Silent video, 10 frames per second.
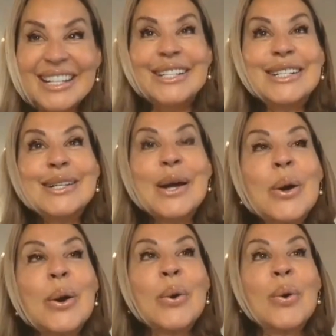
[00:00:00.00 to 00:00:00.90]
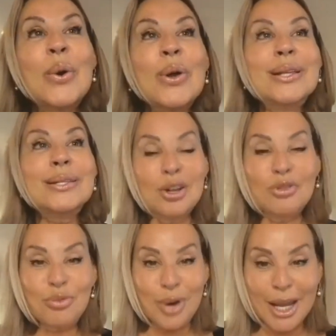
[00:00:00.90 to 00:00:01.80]
So,
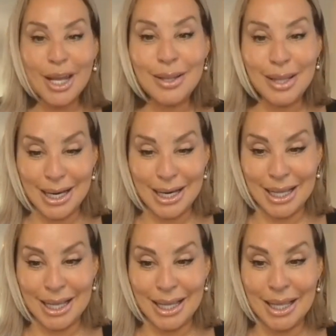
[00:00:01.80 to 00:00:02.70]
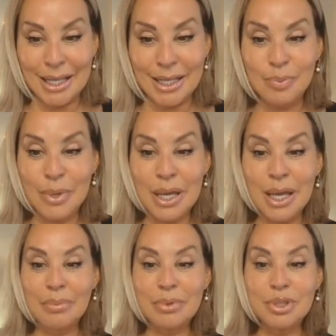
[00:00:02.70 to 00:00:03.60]
self regulating is being
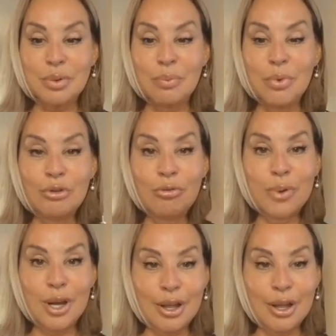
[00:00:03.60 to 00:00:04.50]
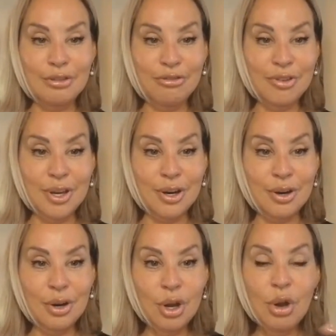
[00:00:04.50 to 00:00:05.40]
able to move beyond the
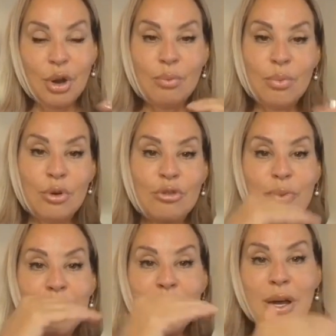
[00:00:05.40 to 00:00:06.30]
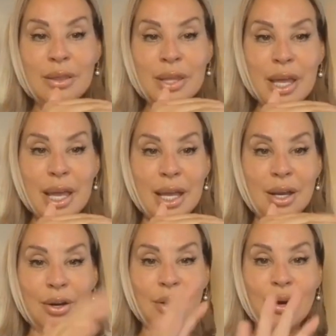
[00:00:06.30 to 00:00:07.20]
fear, move beyond the
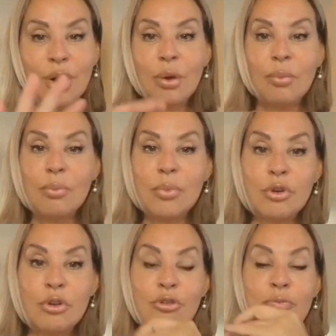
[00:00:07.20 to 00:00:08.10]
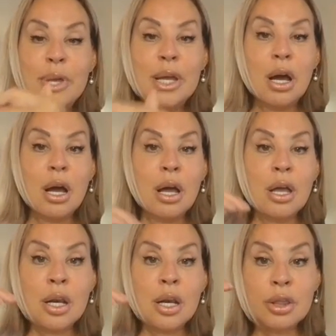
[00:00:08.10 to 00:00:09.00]
anger, move
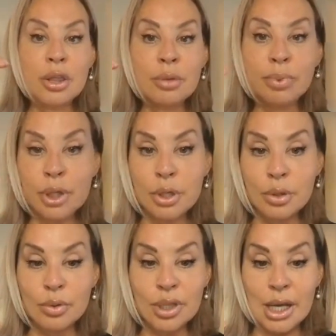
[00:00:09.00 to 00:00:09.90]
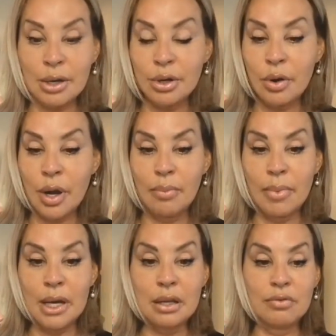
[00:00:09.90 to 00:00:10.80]
beyond the blues. I don't know how
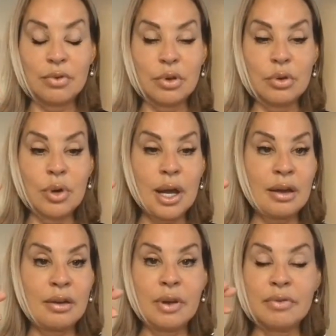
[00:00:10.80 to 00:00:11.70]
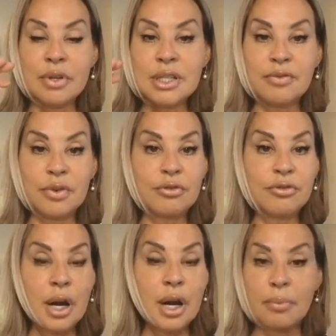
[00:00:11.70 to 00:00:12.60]
many of you have ever suffered
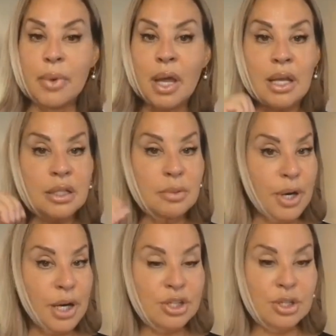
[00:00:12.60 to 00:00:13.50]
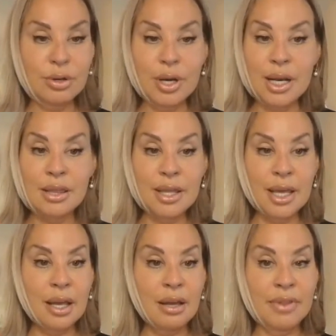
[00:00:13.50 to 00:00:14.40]
from depression or
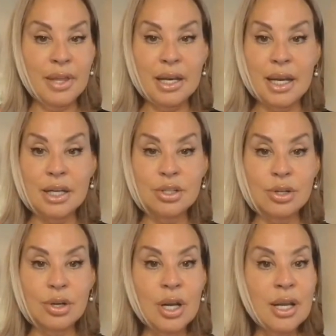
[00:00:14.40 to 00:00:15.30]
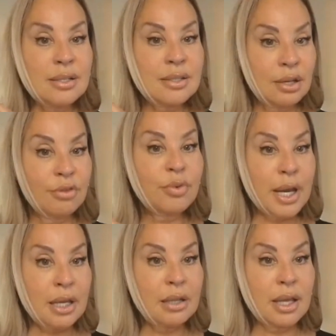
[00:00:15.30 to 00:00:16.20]
anything of that nature. Self
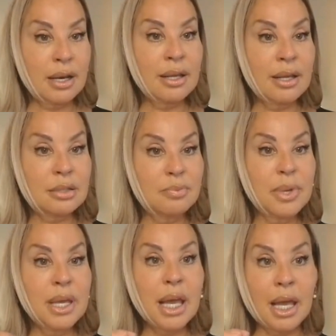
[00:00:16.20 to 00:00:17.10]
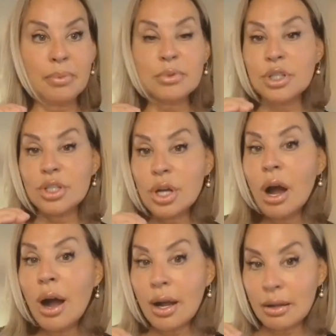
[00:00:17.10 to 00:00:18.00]
regulating is being able to
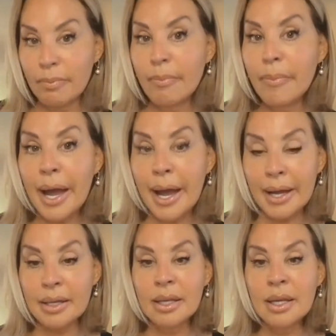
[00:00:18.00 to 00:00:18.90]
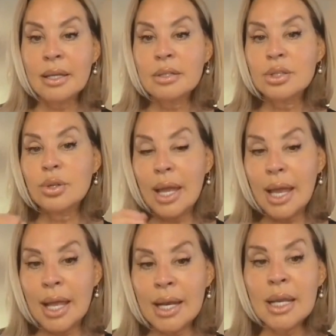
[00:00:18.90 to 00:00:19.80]
talk back to
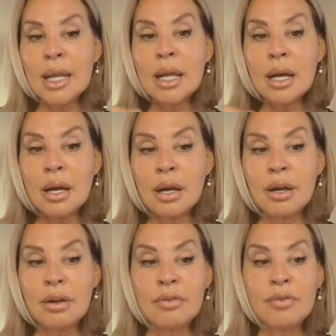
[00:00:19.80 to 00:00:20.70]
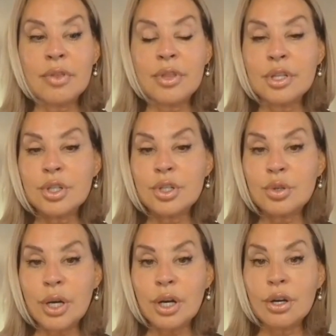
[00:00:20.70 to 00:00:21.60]
any of the
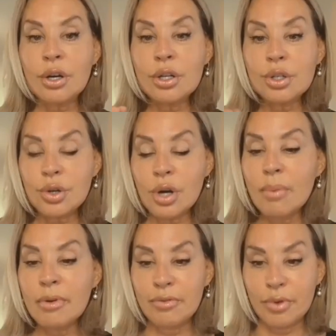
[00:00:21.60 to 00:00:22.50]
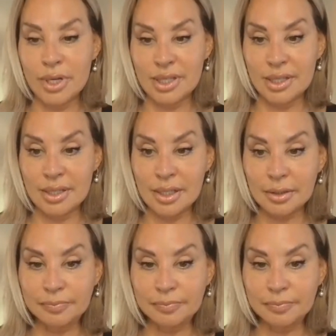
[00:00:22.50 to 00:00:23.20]
triggered trauma voices